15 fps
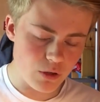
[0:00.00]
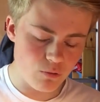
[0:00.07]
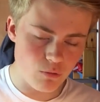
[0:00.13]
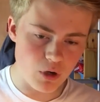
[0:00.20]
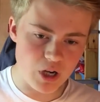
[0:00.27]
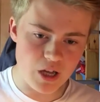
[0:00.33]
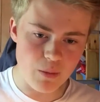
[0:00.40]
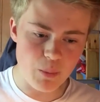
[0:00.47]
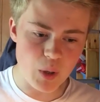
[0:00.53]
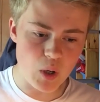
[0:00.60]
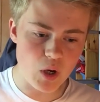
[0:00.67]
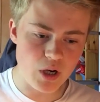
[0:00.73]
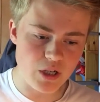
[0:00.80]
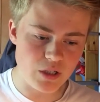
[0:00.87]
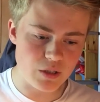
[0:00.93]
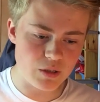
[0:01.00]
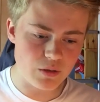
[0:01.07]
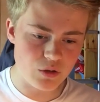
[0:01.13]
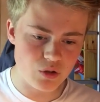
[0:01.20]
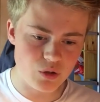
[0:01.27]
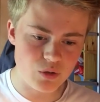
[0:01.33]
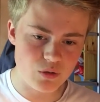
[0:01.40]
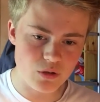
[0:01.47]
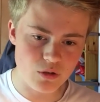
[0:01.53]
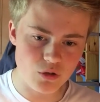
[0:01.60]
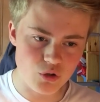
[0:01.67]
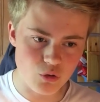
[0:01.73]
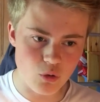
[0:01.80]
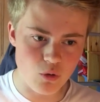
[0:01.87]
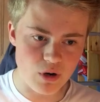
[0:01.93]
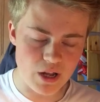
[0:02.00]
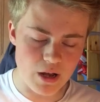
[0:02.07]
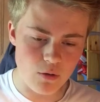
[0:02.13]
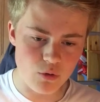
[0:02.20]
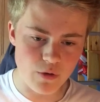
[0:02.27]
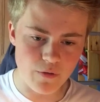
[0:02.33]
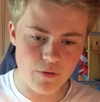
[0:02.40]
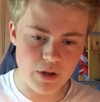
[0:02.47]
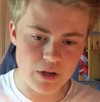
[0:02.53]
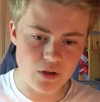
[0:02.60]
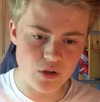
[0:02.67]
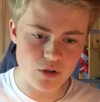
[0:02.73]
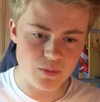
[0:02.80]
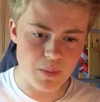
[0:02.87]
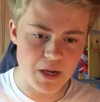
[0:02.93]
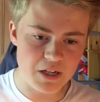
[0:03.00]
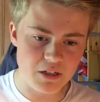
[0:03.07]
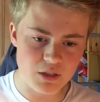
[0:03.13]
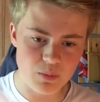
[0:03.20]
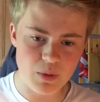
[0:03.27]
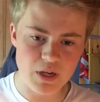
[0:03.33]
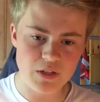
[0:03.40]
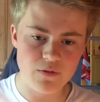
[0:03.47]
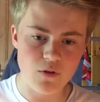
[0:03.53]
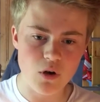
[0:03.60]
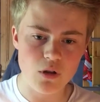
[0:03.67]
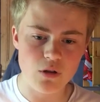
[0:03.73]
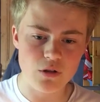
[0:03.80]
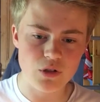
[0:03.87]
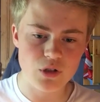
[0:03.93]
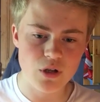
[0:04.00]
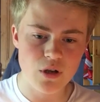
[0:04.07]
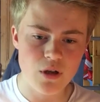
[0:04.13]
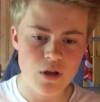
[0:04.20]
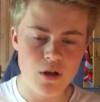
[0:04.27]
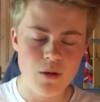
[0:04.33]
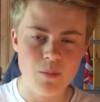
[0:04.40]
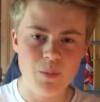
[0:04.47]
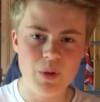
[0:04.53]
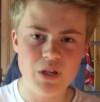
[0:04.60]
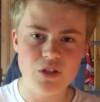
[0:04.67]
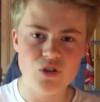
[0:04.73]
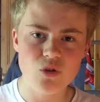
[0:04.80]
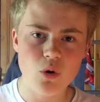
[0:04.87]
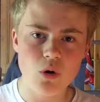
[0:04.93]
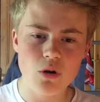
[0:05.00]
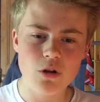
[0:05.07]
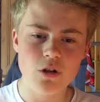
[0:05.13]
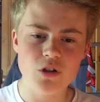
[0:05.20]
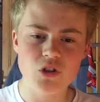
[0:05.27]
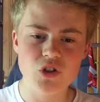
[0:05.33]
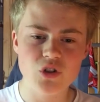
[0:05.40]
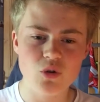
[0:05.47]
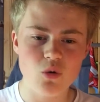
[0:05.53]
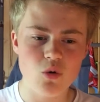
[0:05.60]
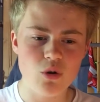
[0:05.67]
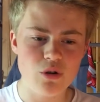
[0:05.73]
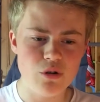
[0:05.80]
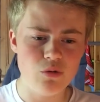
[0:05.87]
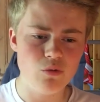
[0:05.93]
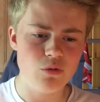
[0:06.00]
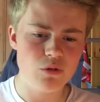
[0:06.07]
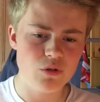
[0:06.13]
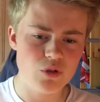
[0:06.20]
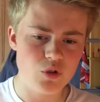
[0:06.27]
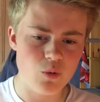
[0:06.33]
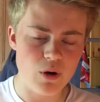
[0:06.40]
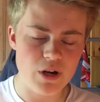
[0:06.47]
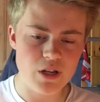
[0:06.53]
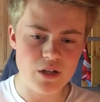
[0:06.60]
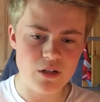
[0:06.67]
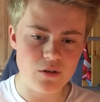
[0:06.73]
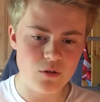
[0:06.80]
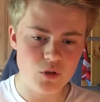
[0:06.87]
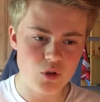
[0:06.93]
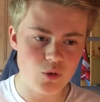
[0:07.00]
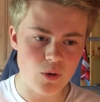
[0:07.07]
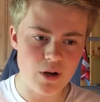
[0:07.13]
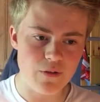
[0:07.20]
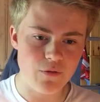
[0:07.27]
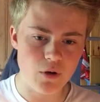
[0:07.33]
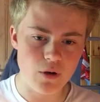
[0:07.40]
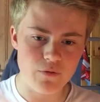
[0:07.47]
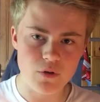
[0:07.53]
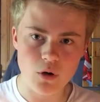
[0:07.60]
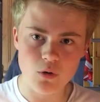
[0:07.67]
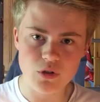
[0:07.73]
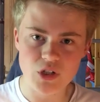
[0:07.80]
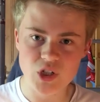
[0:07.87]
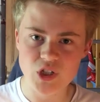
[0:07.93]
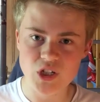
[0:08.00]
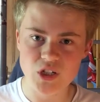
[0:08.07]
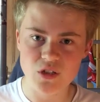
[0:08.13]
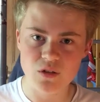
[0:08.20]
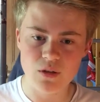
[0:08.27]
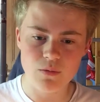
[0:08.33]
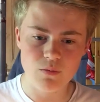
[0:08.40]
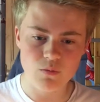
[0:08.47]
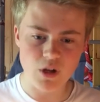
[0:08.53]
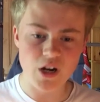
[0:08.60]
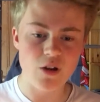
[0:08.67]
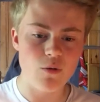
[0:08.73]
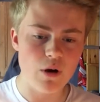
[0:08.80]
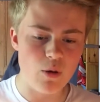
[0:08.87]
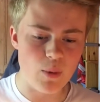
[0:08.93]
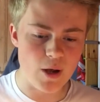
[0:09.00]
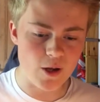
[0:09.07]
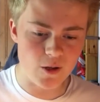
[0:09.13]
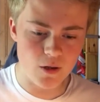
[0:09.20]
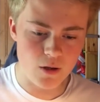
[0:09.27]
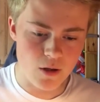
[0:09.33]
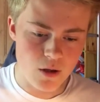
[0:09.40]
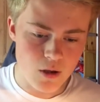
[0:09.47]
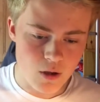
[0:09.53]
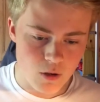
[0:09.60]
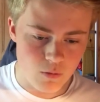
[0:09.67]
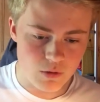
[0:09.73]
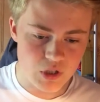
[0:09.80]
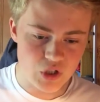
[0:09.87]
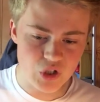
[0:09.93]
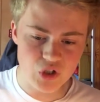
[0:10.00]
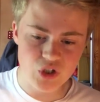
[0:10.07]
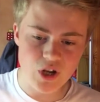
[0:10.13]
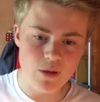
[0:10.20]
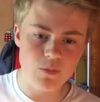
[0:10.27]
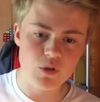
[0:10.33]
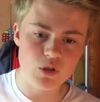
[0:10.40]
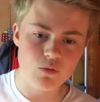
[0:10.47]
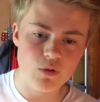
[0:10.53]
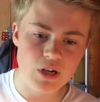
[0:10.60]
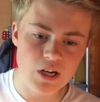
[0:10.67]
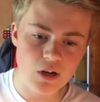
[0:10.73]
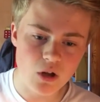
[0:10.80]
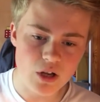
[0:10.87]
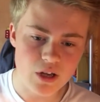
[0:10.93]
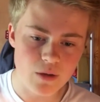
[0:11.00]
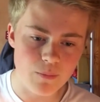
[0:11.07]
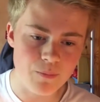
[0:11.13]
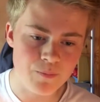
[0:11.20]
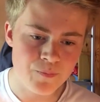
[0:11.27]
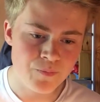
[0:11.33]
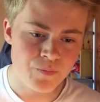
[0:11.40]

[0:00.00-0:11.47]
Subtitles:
running in behind, drawing out defenders, making space for others, but he's not going to score you 20-25 goals a season, Danny Welbeck, which is a shame because I really like him.